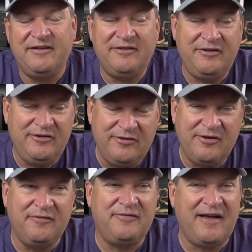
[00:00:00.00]
Do you
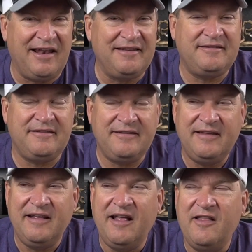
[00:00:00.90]
know, fellas,
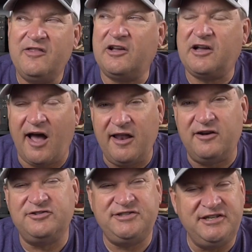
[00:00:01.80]
the
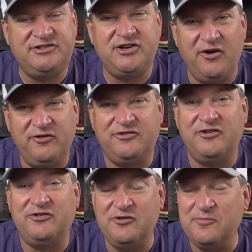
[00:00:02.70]
color she chose
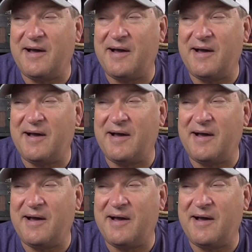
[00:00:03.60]
to do